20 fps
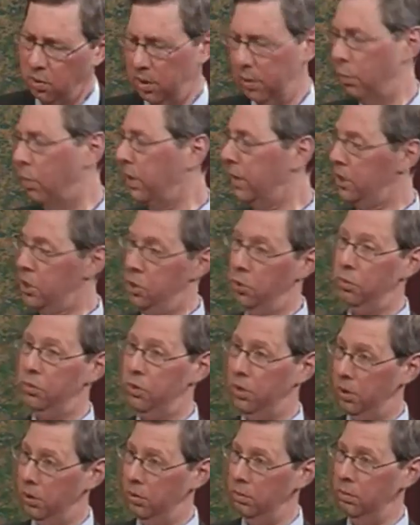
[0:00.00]
of what you
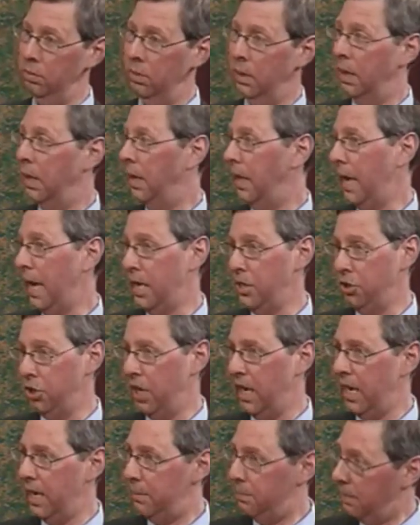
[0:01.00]
do,
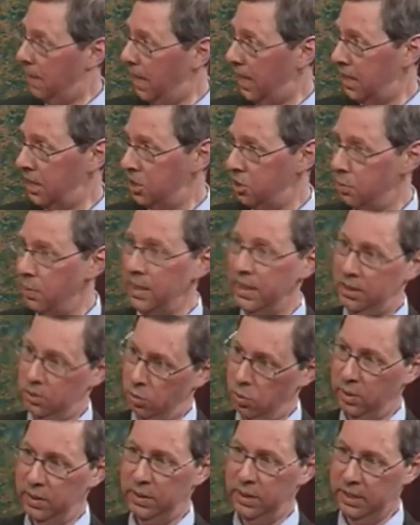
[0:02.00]
educate management, or
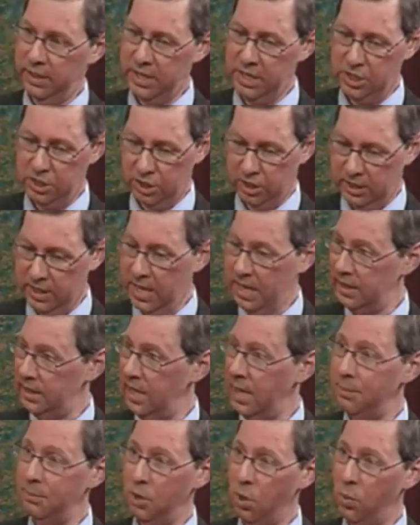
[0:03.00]
at least get
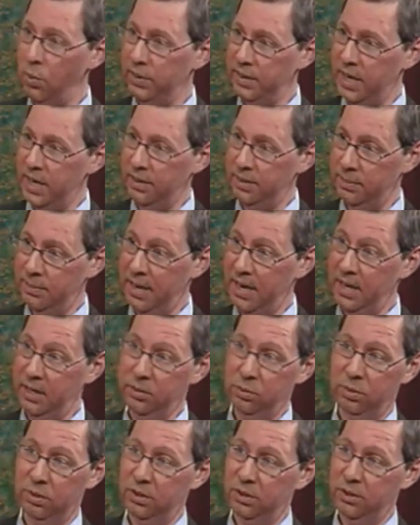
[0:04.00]
them going down the path
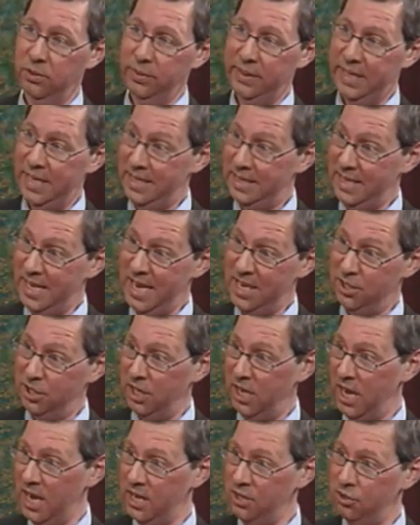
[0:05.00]
where they're going to get the
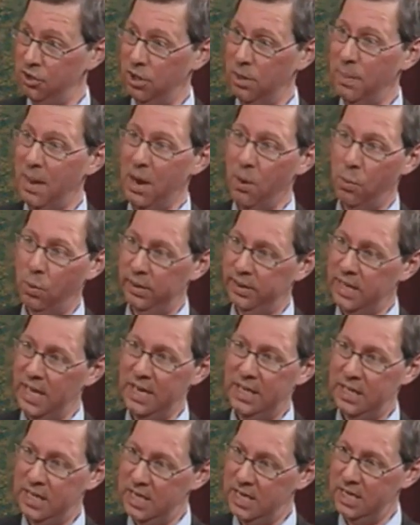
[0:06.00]
education about what they
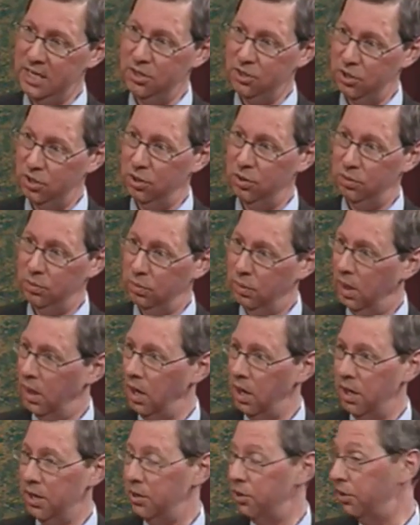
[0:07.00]
need to
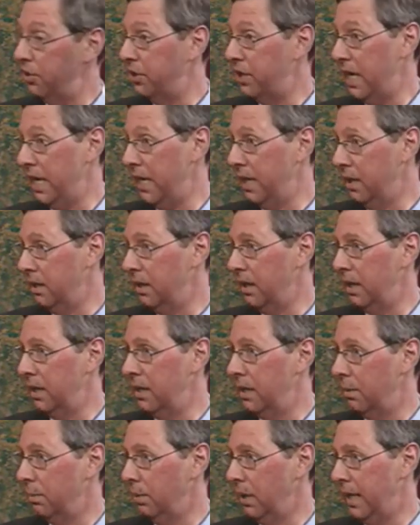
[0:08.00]
understand in their
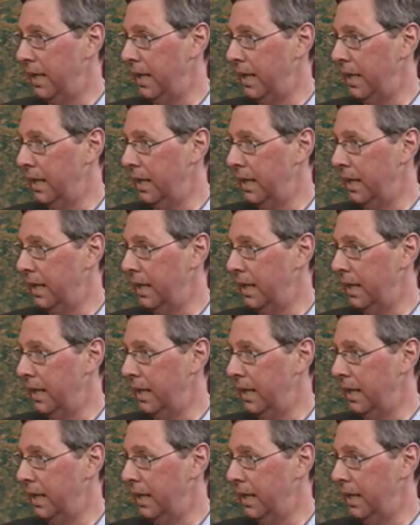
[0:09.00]
planning?